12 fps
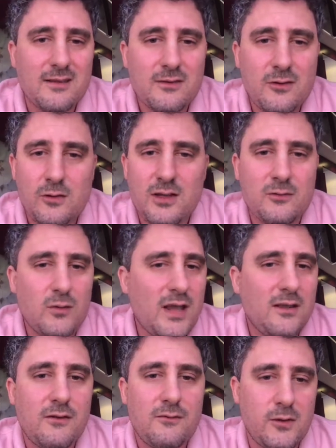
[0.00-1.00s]
So the
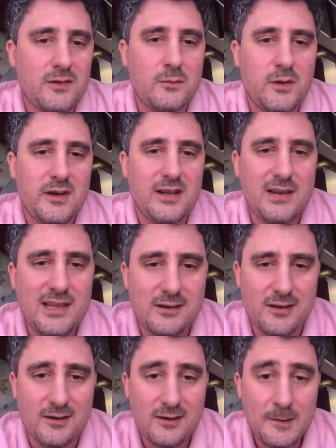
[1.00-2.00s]
trade-off was very
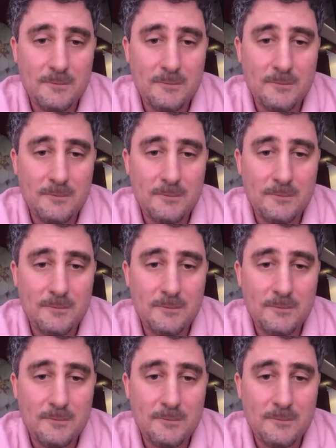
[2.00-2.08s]
clear.